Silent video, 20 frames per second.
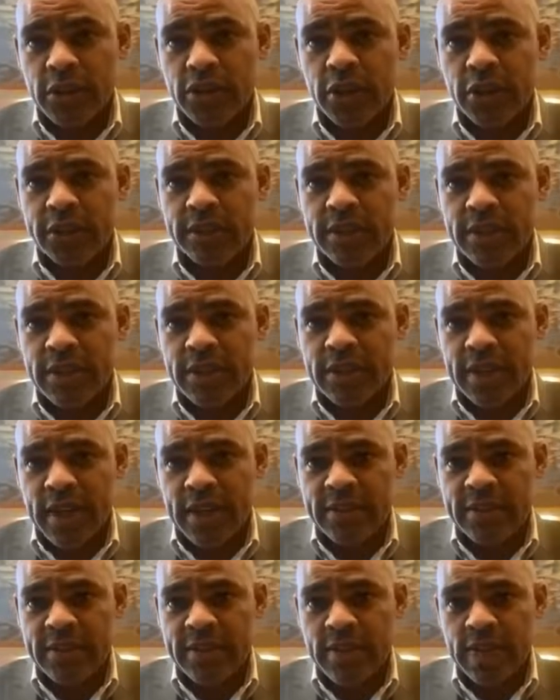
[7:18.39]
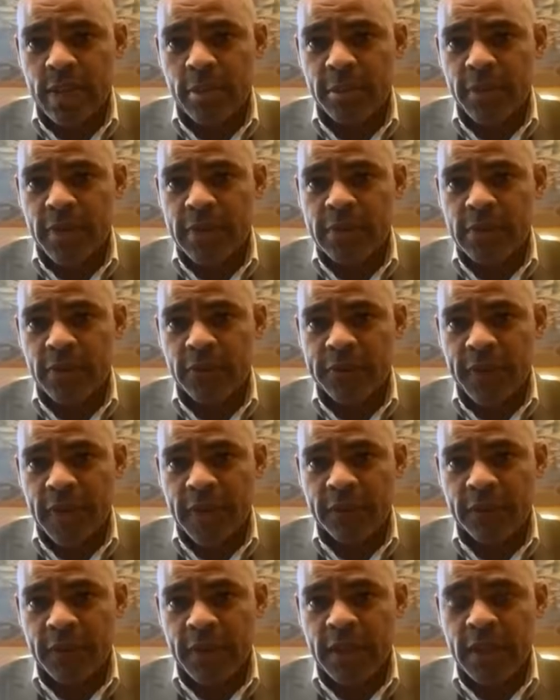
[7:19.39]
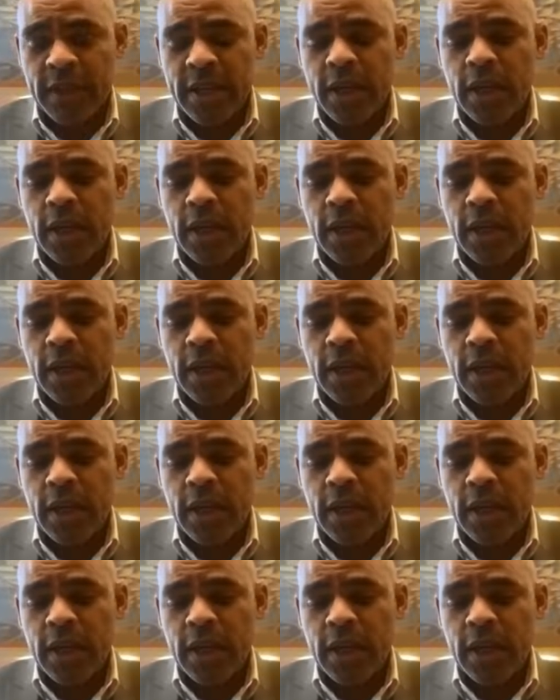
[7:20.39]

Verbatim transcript: services and seek a place of safety.